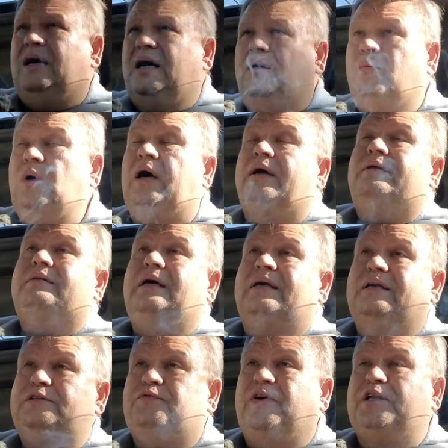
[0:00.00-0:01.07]
I
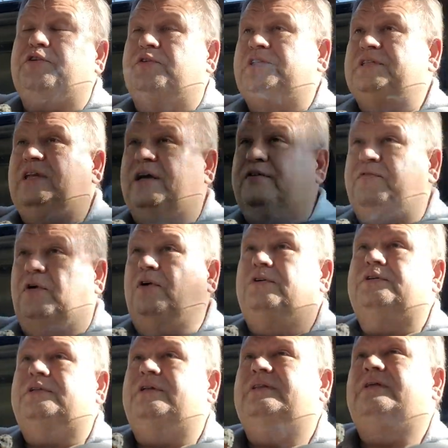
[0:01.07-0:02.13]
guess Veterans Day
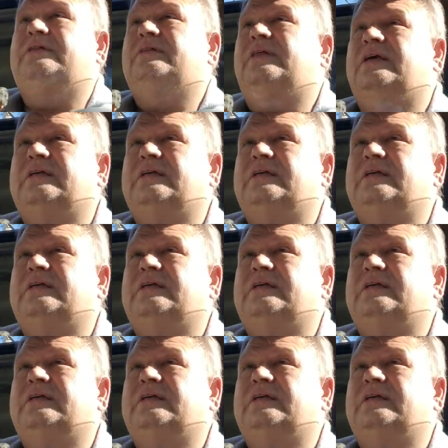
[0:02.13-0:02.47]
first, and then